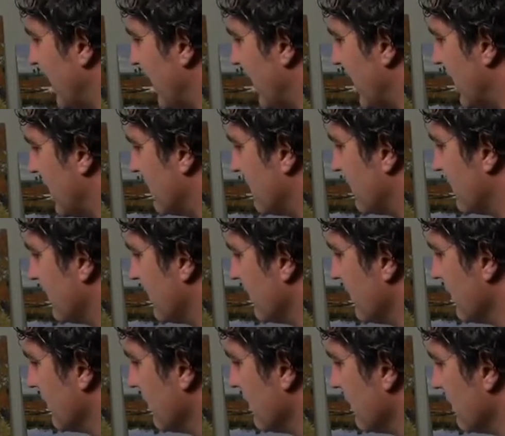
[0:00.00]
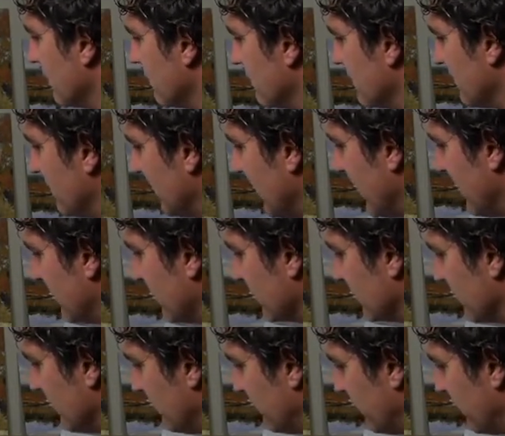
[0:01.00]
hand to be
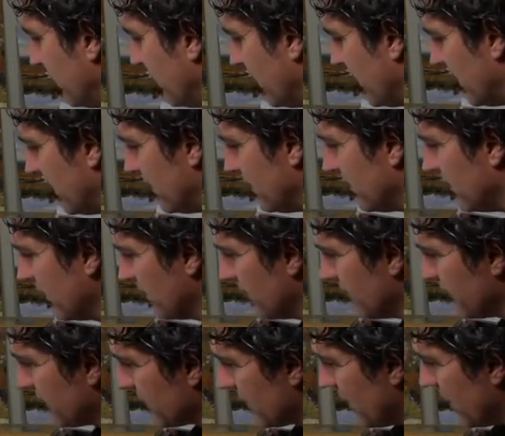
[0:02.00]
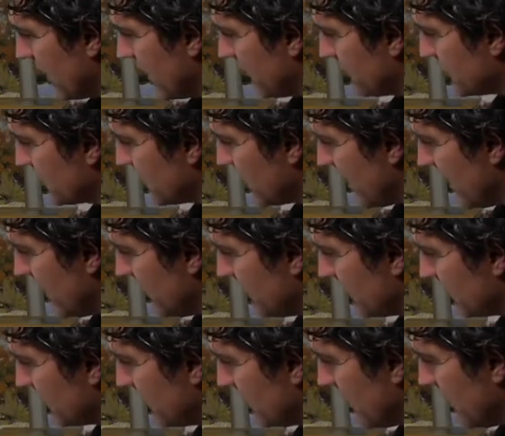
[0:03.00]
able to fill in
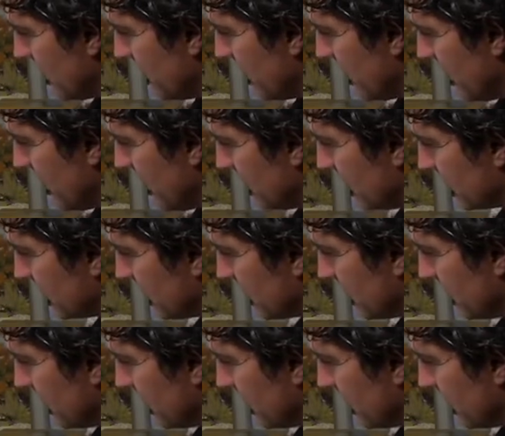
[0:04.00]
shapes and be able to